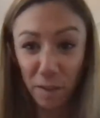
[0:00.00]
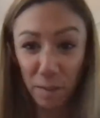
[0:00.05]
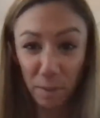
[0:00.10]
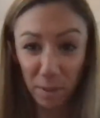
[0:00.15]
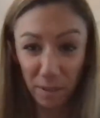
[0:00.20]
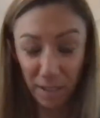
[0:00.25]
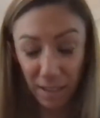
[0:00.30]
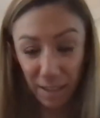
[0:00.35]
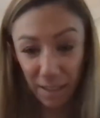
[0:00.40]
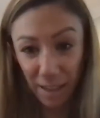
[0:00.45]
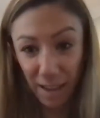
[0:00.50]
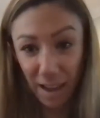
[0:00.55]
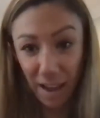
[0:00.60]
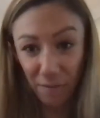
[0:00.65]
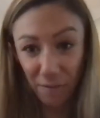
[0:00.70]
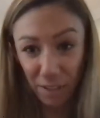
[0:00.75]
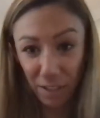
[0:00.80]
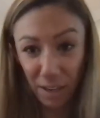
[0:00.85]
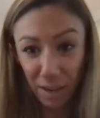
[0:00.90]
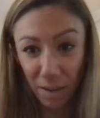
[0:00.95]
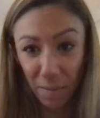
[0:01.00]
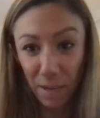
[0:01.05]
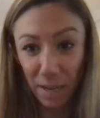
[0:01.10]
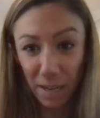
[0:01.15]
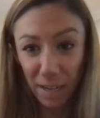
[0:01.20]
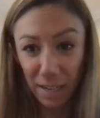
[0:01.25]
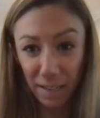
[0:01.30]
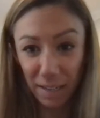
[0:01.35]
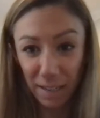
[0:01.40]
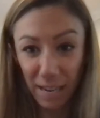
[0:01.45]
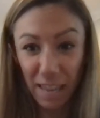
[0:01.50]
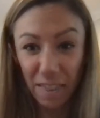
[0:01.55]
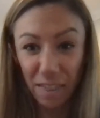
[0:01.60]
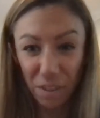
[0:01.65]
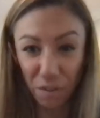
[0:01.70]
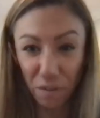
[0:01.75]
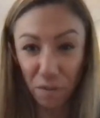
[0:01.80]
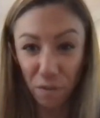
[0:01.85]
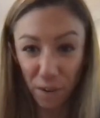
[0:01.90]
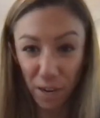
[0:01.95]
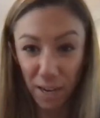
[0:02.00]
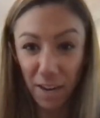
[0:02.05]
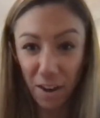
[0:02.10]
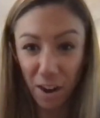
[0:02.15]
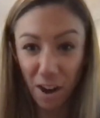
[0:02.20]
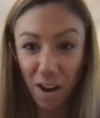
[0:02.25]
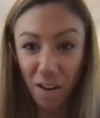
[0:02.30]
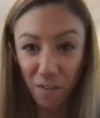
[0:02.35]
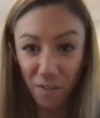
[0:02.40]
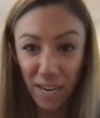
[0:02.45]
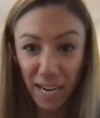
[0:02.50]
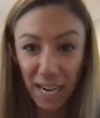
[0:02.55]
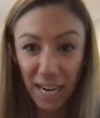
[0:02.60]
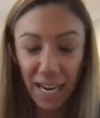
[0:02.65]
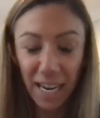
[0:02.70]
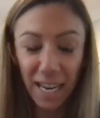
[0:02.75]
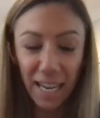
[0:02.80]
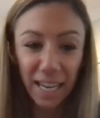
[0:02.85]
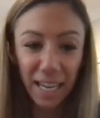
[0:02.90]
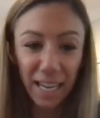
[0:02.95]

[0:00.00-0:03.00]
but like they have to come in and get the free coffee,